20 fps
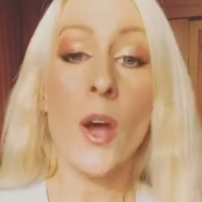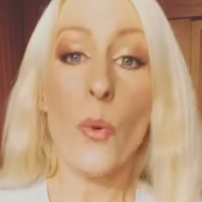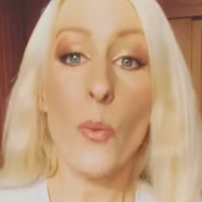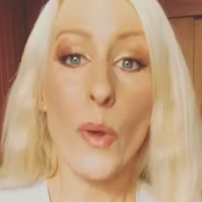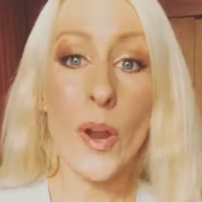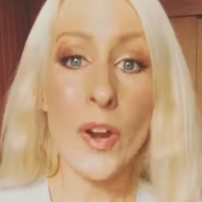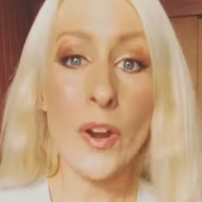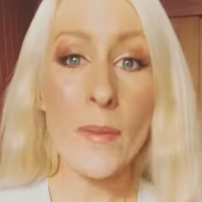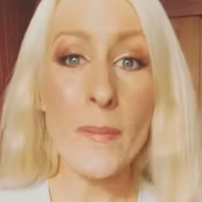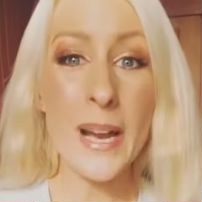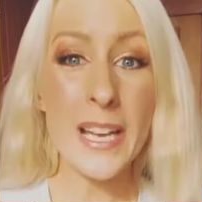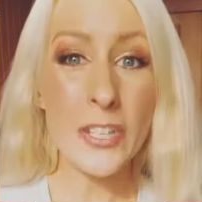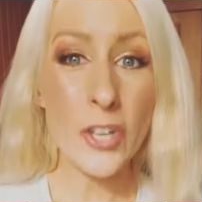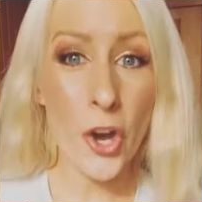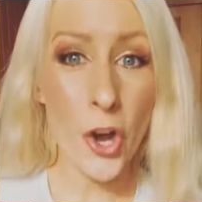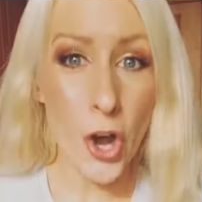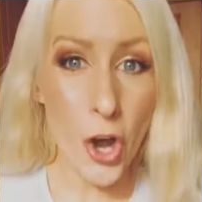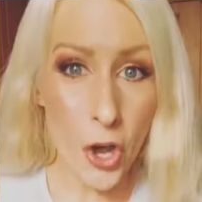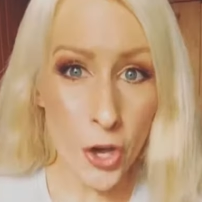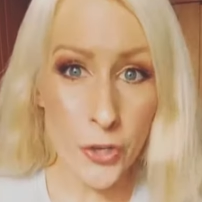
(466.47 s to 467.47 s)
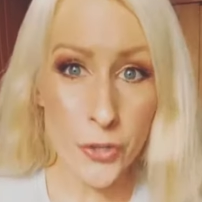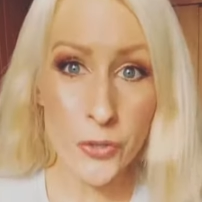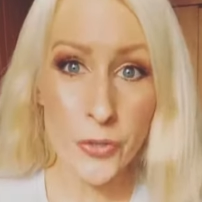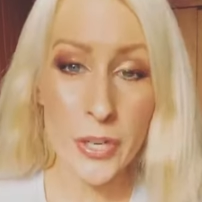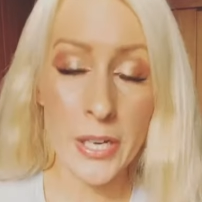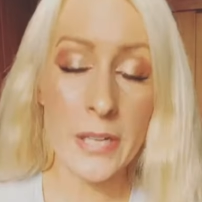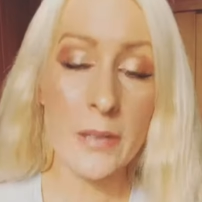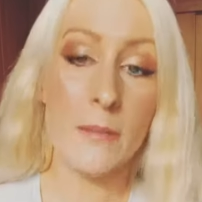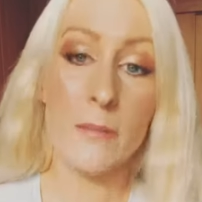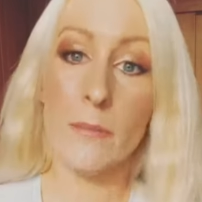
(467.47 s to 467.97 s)
Where am I not
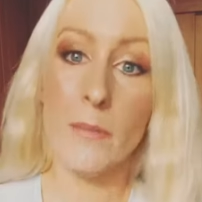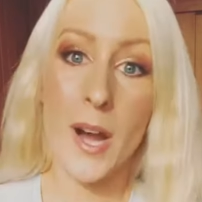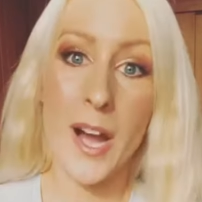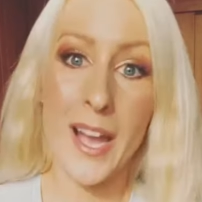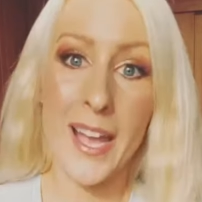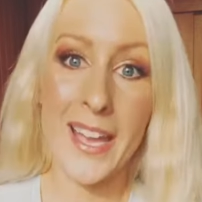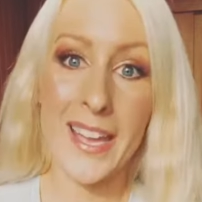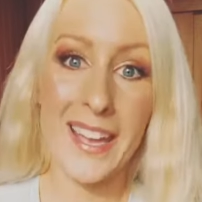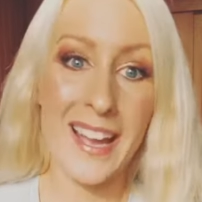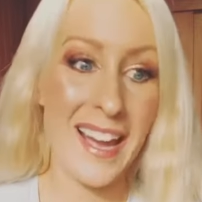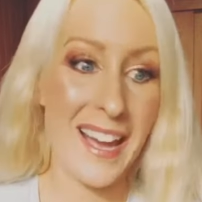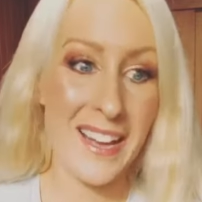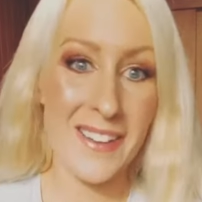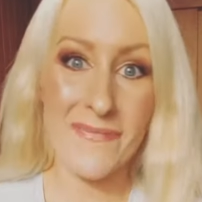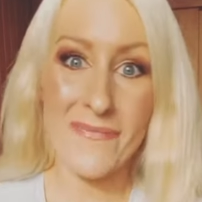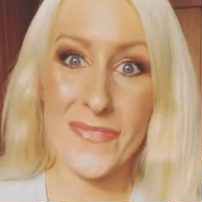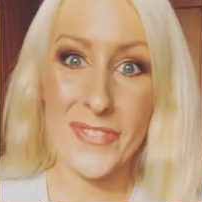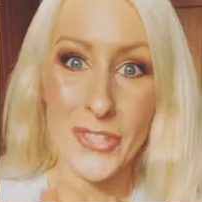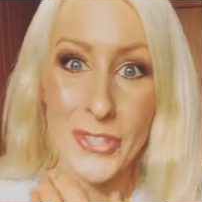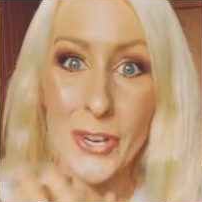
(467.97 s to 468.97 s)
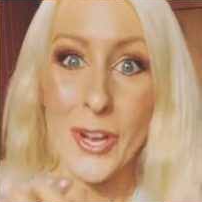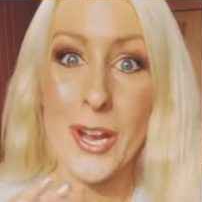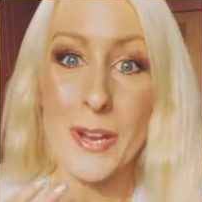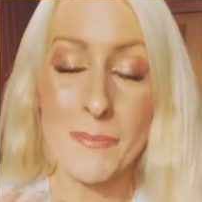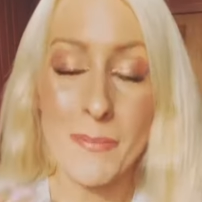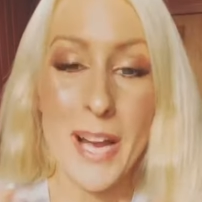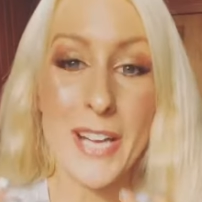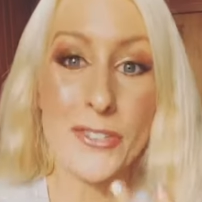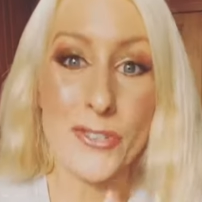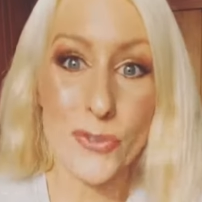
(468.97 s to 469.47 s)
honoring my um, you know,
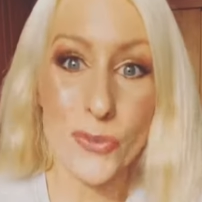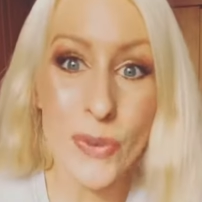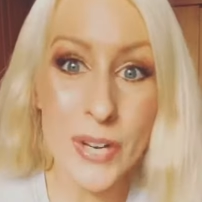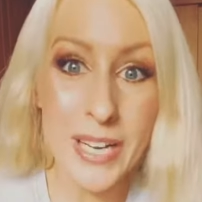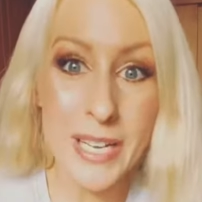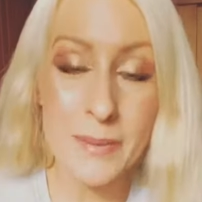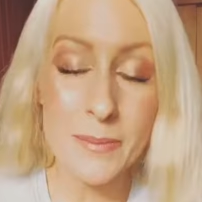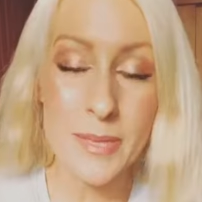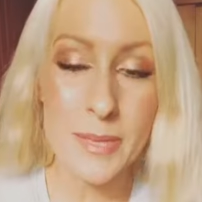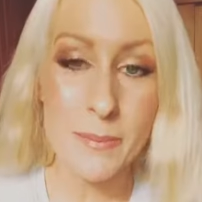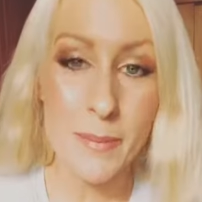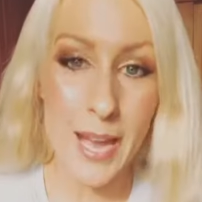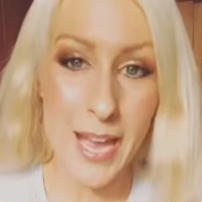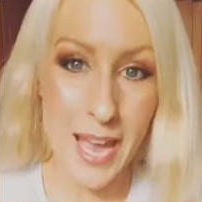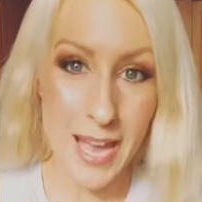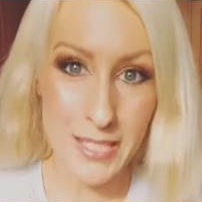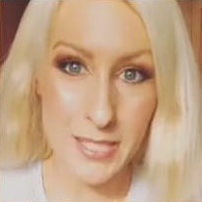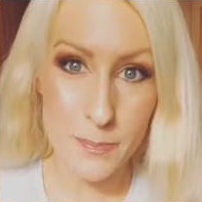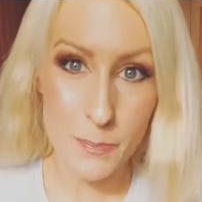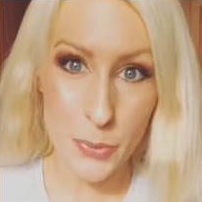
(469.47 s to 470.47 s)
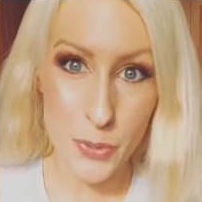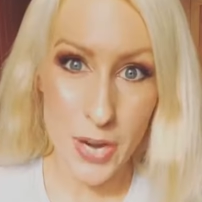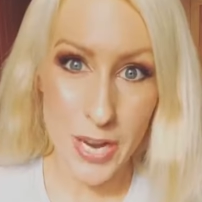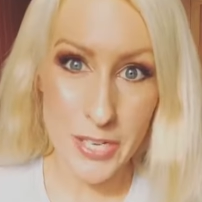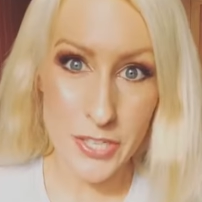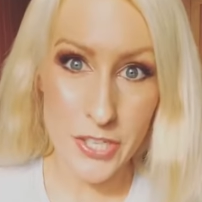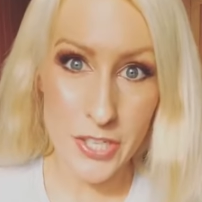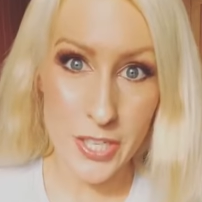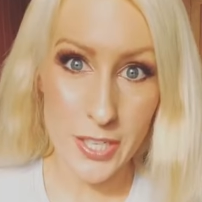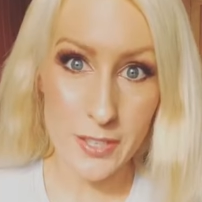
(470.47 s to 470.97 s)
my dreams and my
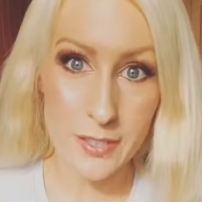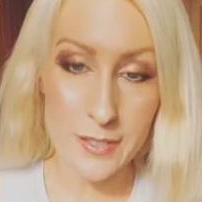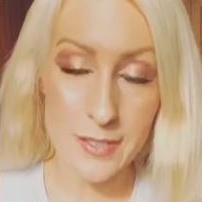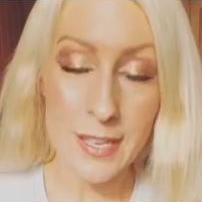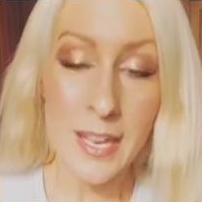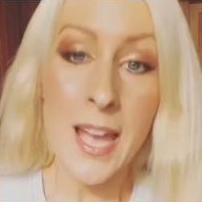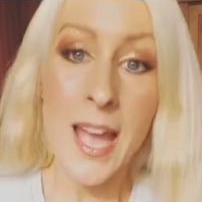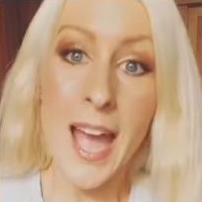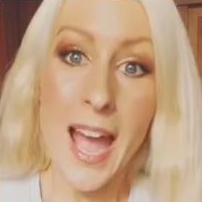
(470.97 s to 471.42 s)
aspirations?